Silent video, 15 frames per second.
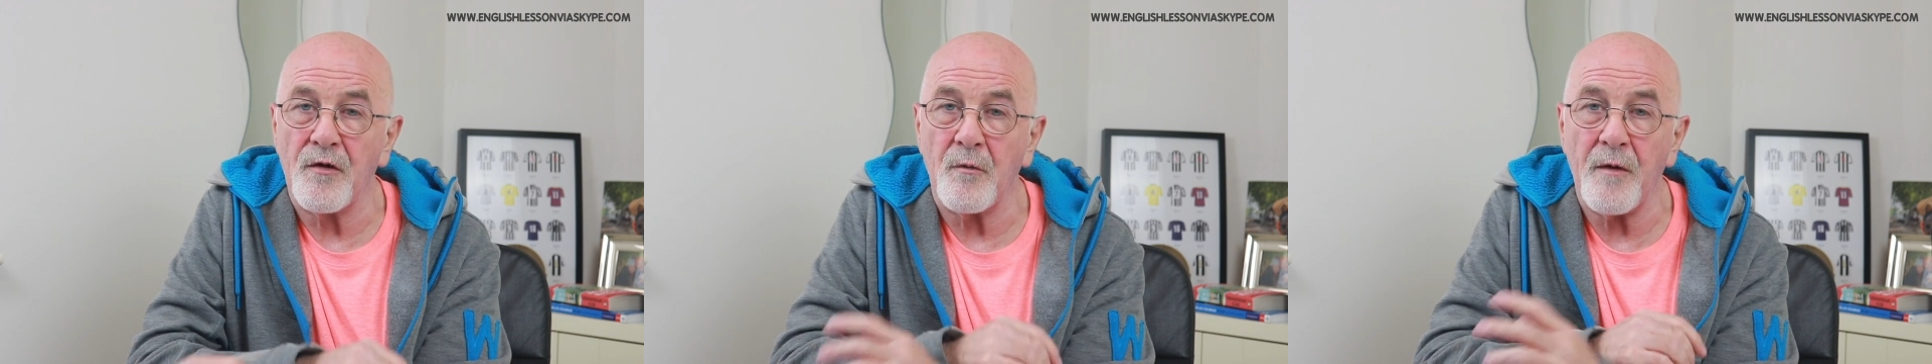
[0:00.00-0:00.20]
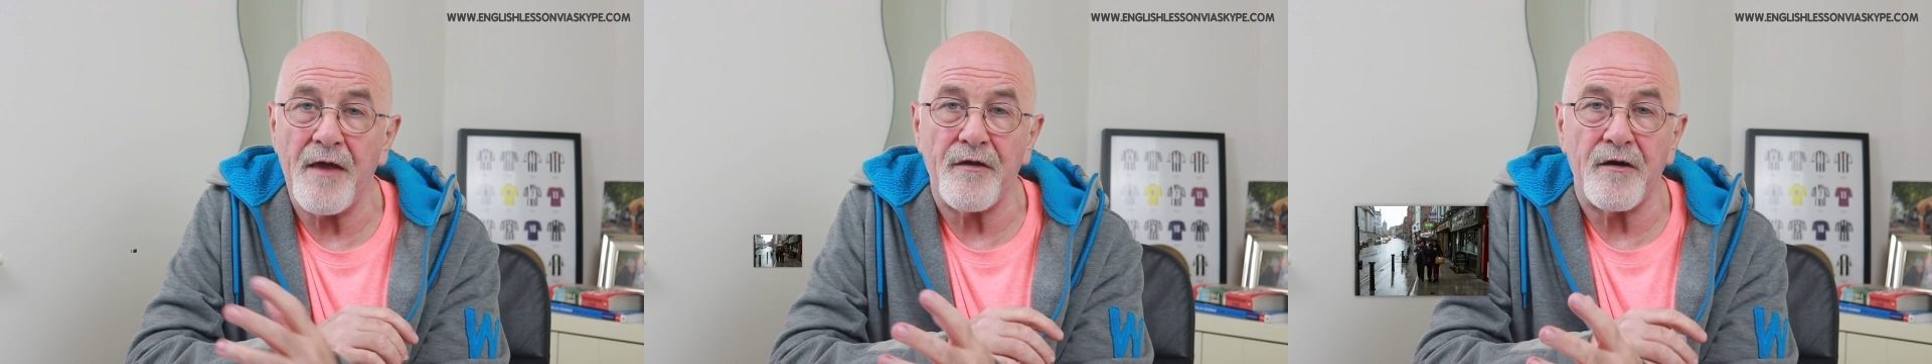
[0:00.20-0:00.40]

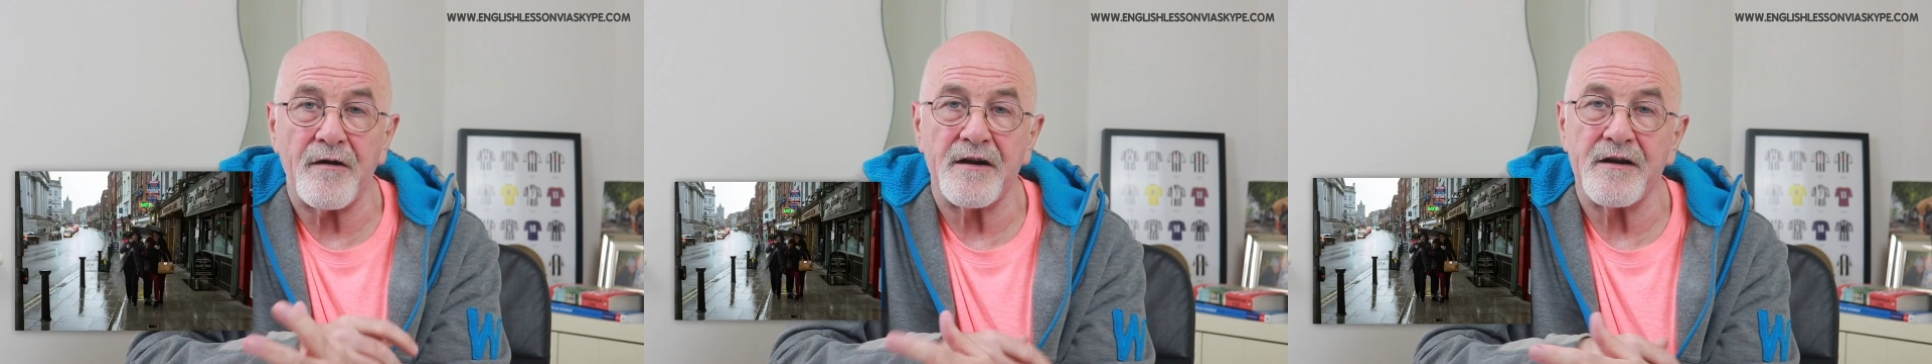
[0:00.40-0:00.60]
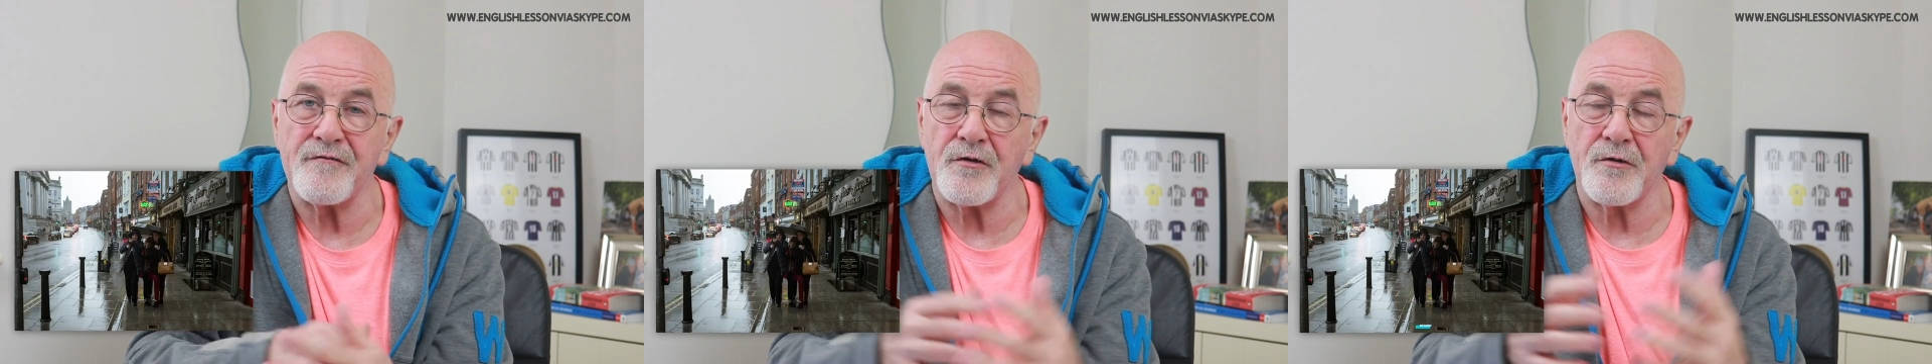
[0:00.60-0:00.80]
the weather,
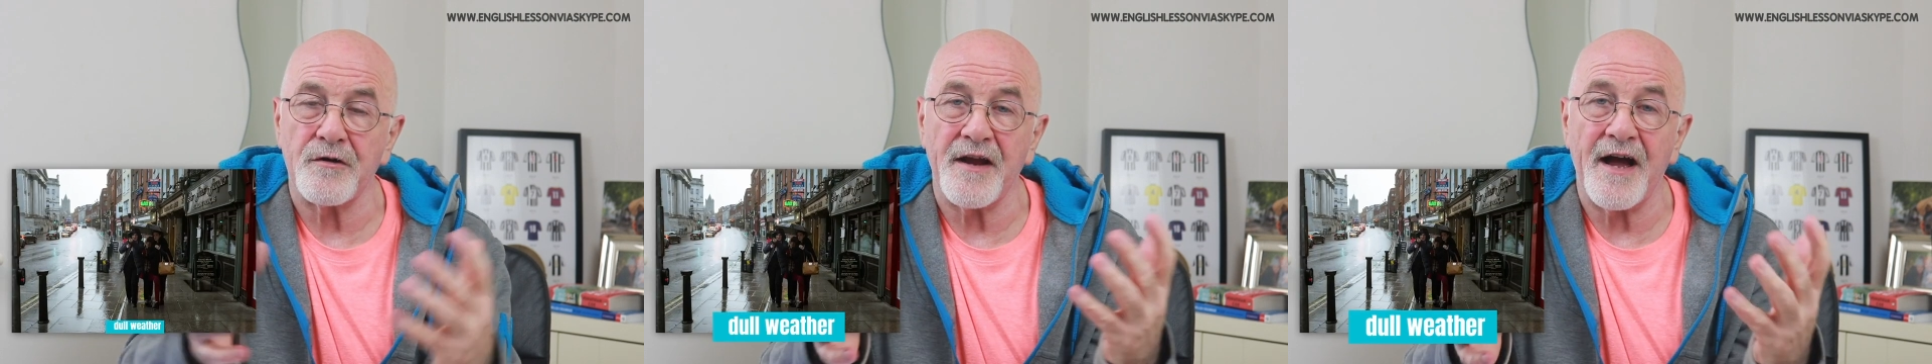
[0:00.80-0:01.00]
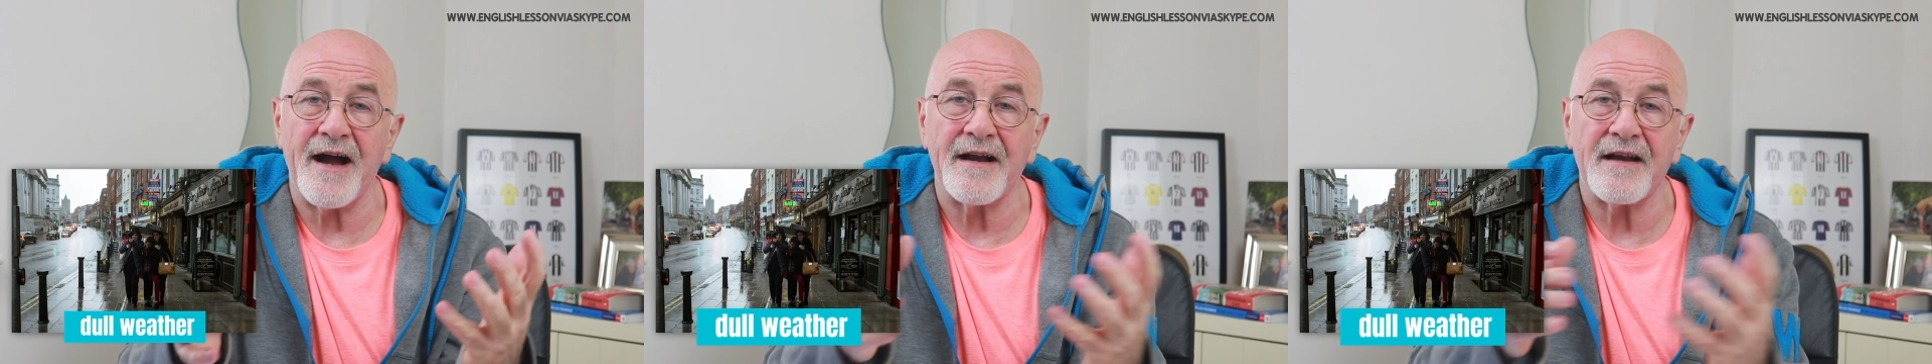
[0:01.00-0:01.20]
and if you're
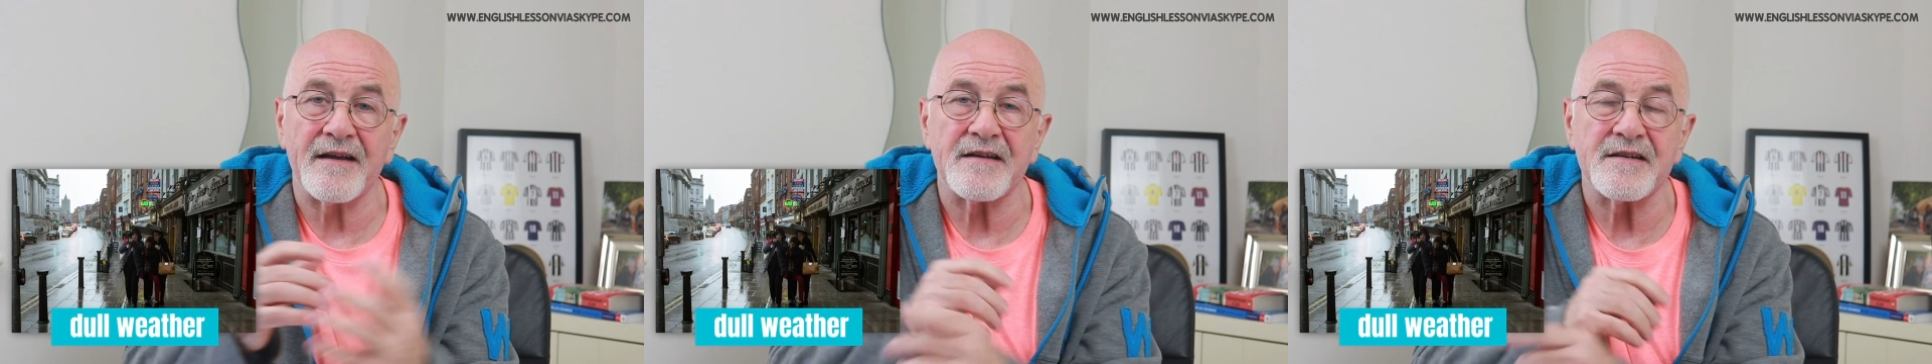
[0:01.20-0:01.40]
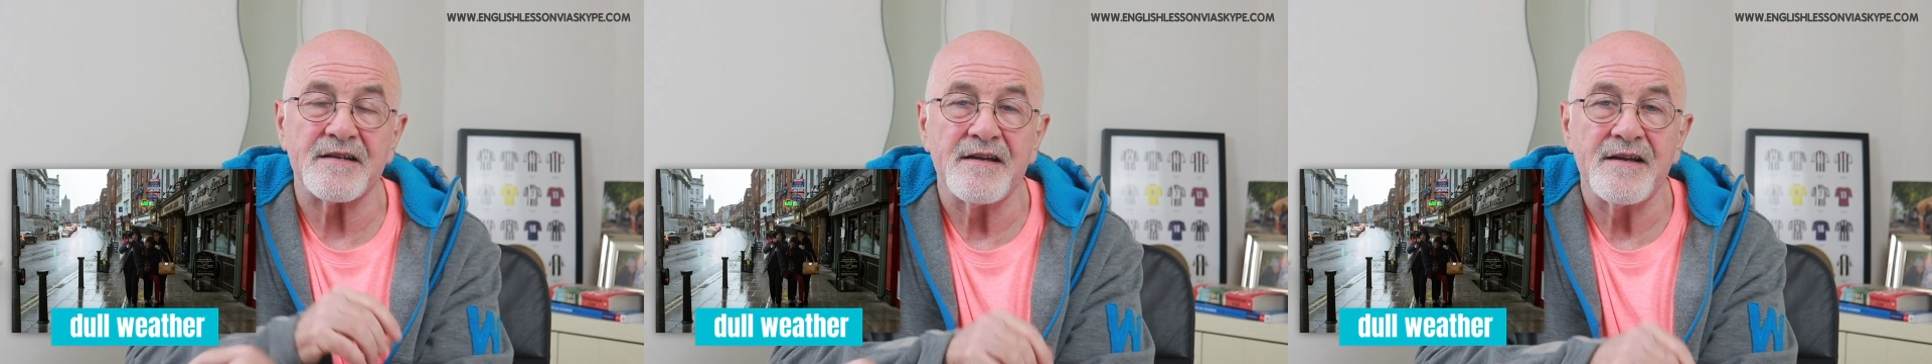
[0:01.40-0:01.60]
in
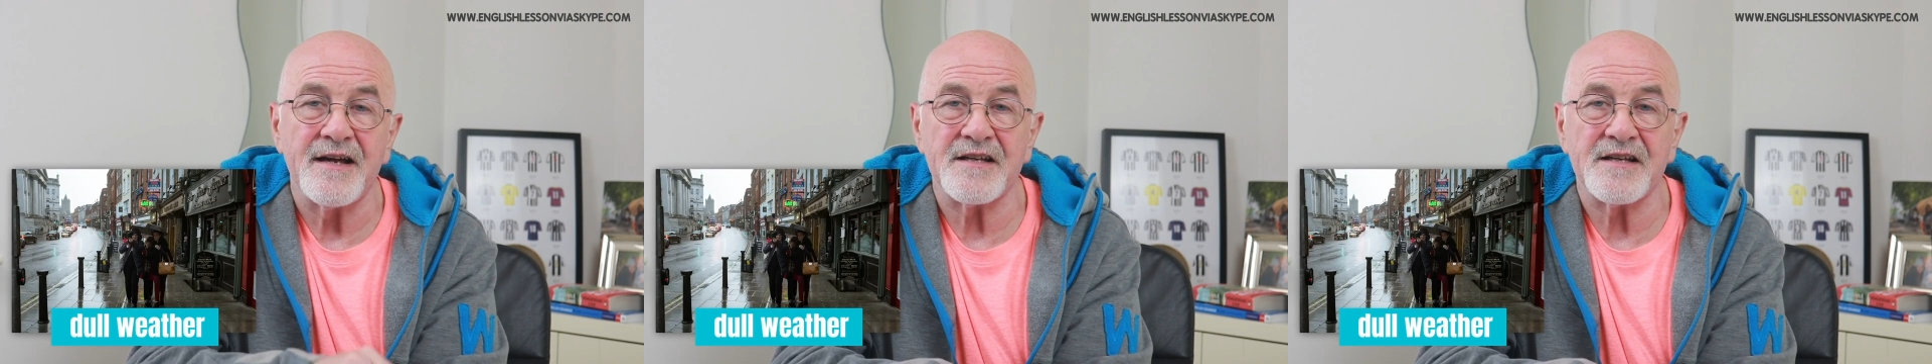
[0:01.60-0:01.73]
Ireland,